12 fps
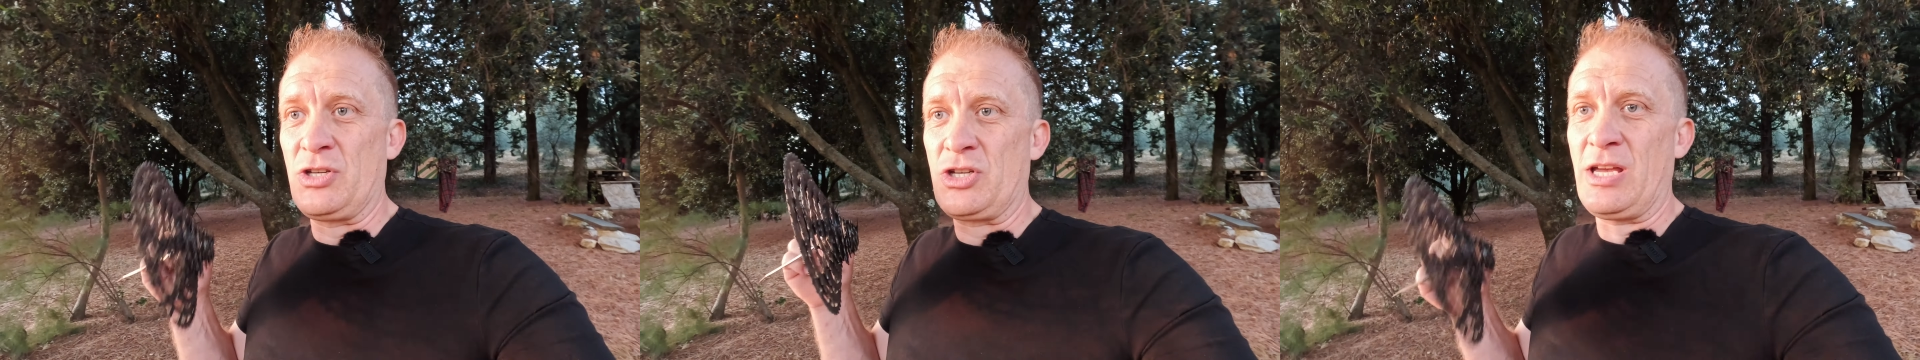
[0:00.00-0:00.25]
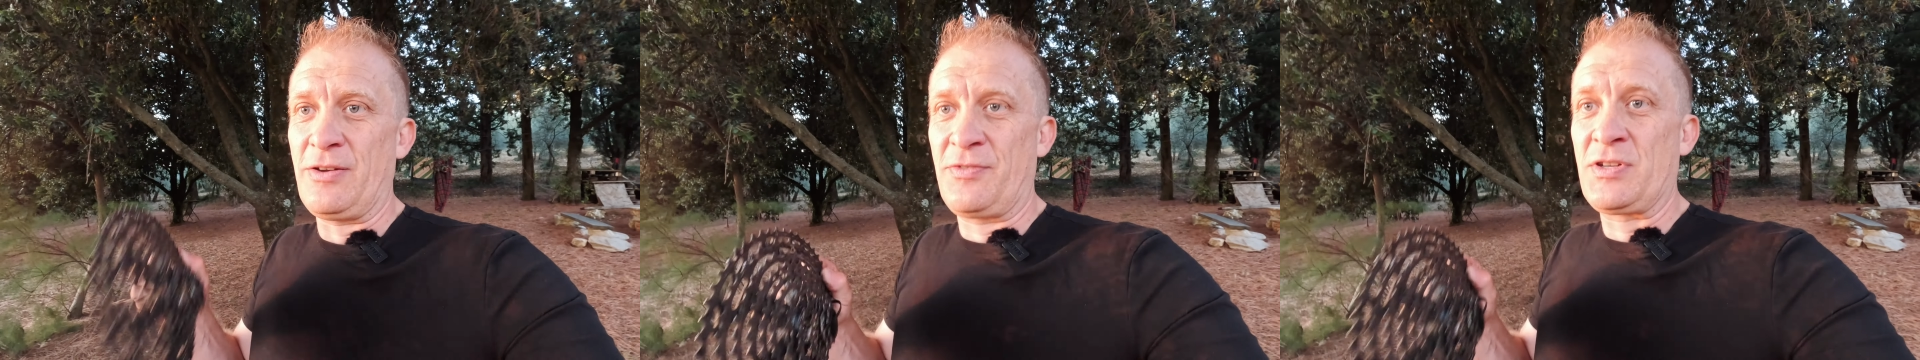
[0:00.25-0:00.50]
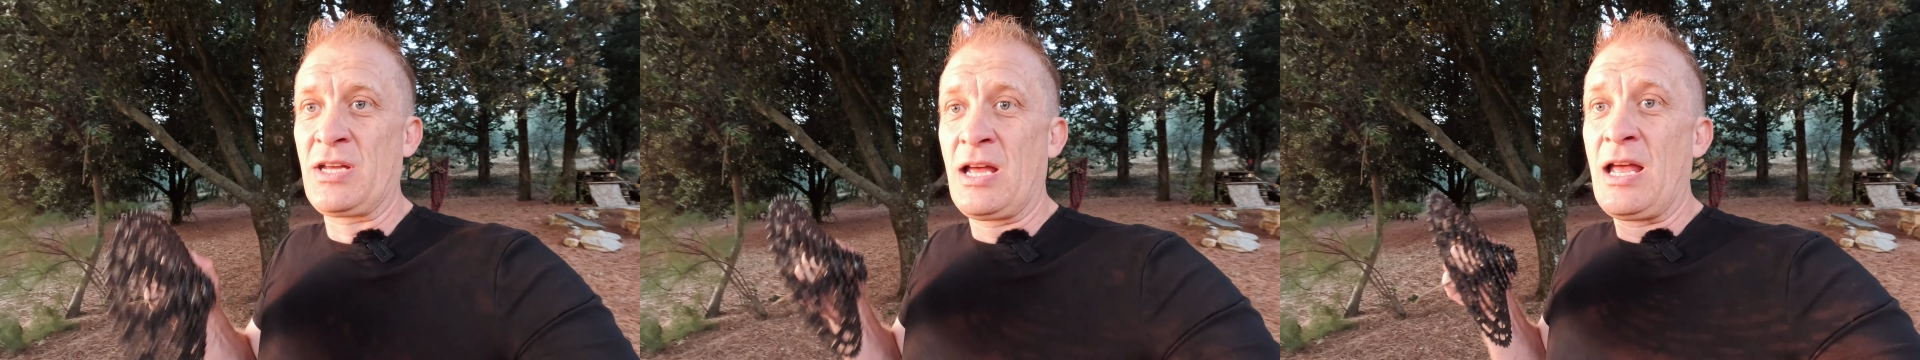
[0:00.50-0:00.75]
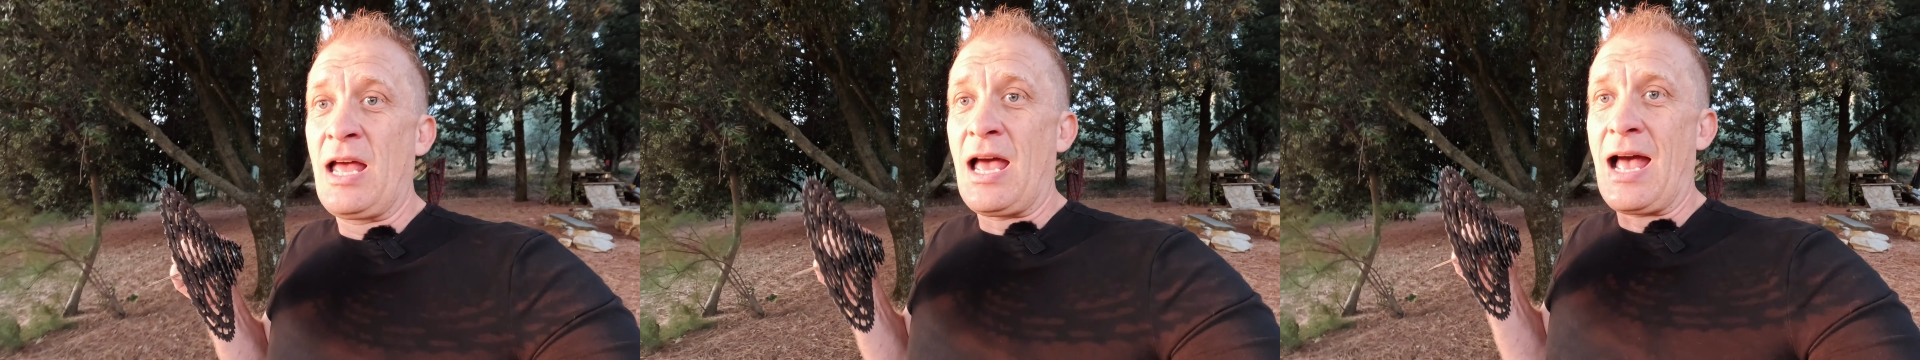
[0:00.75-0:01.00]
shift
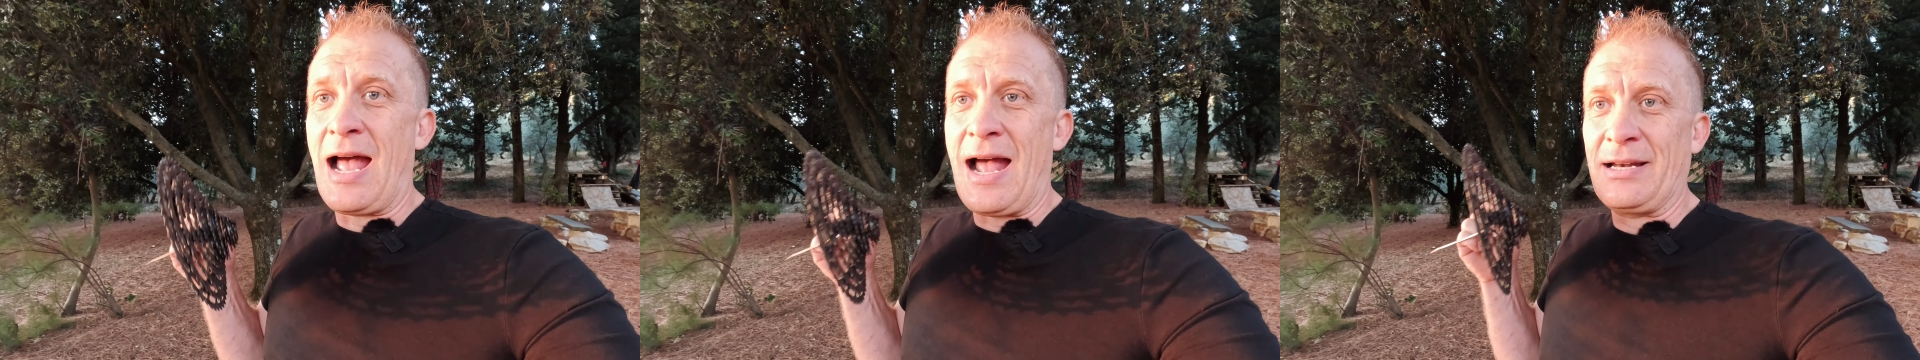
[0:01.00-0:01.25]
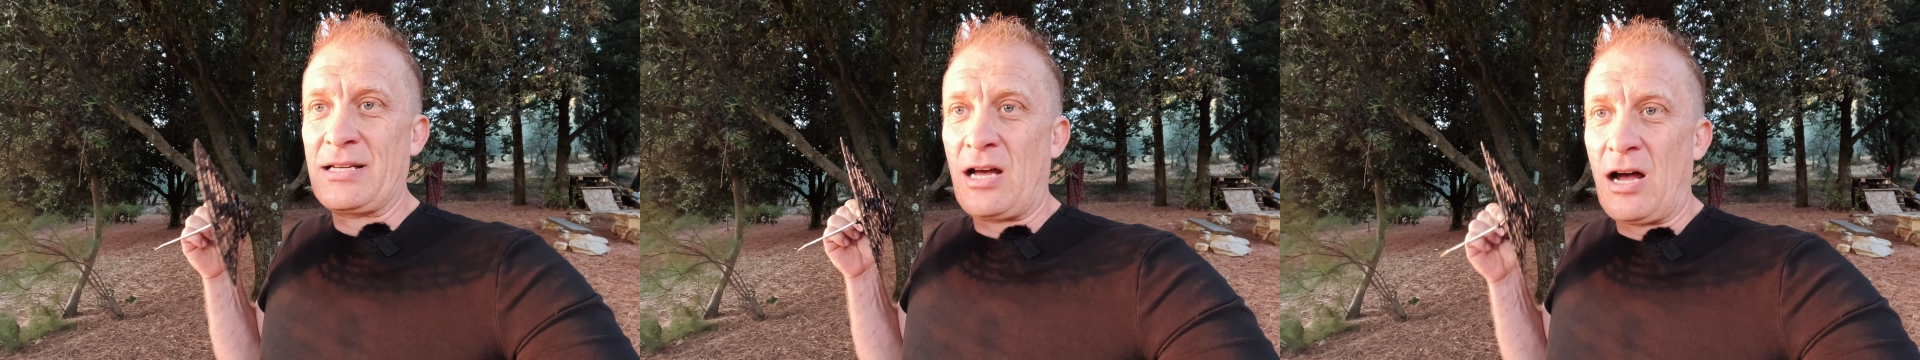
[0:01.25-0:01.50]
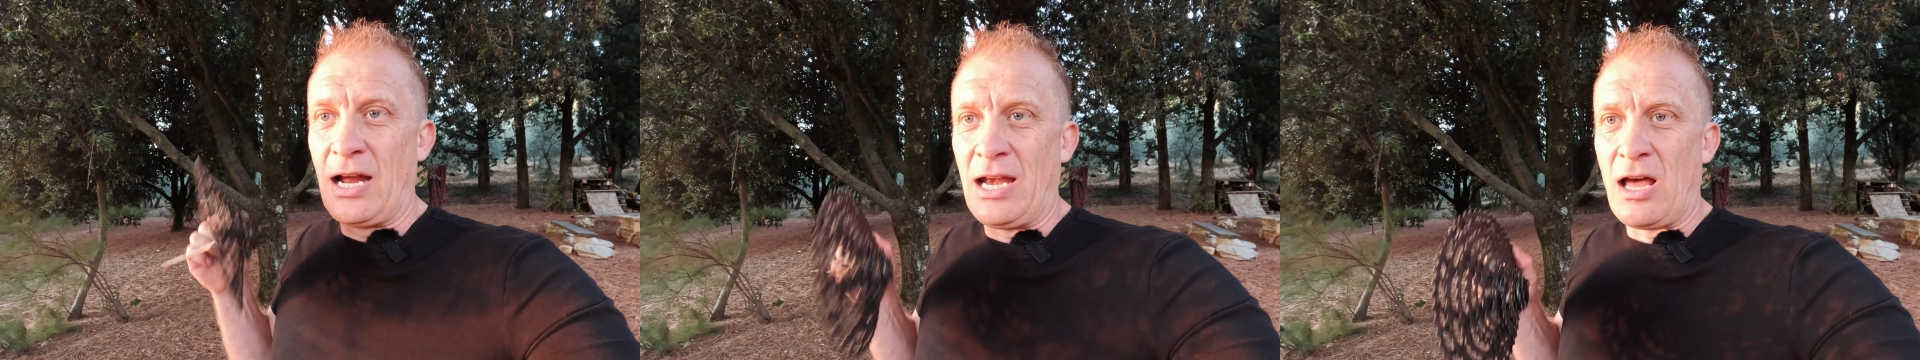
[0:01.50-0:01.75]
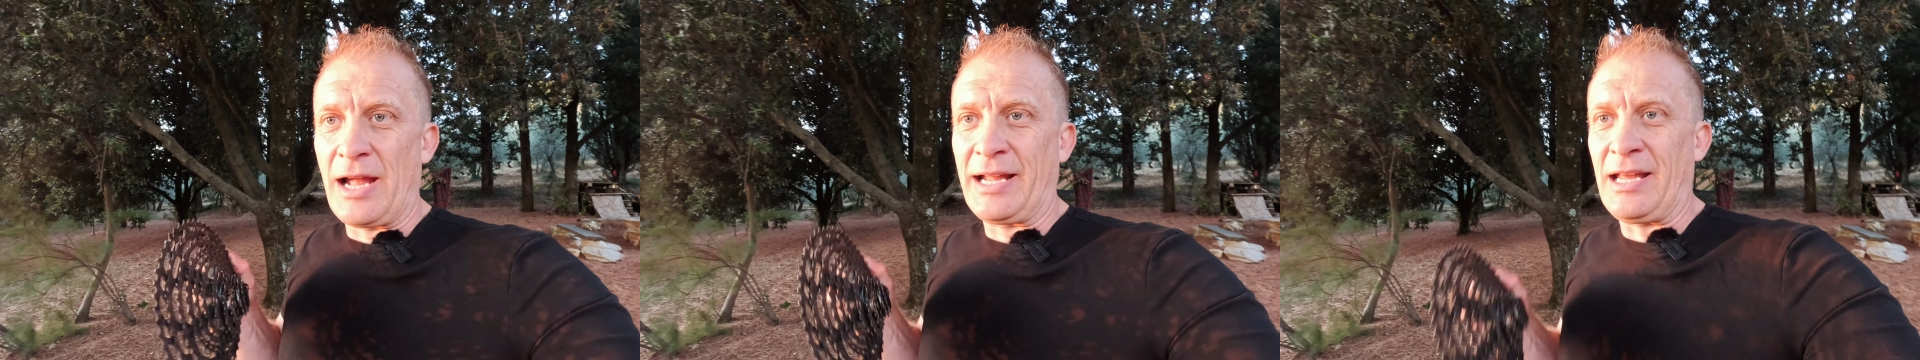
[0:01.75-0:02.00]
and I
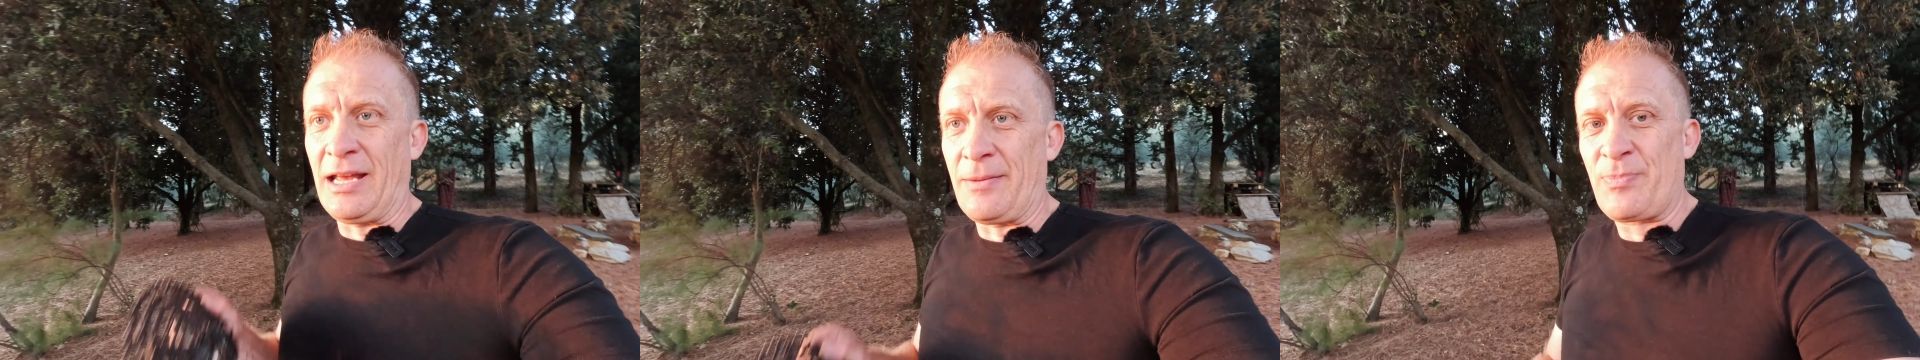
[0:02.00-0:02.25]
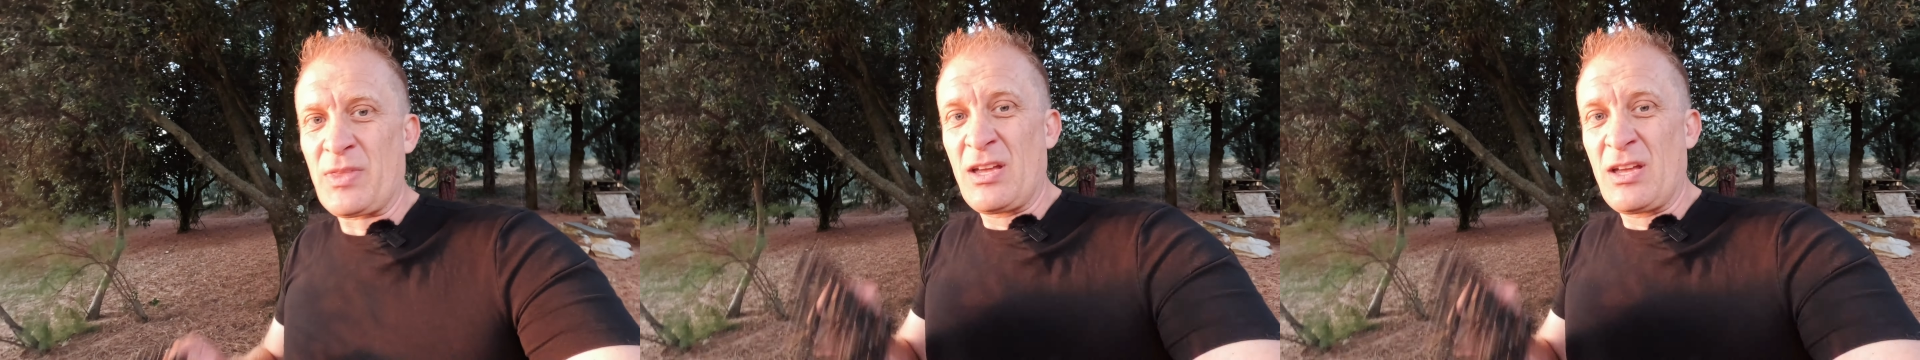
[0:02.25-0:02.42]
like it.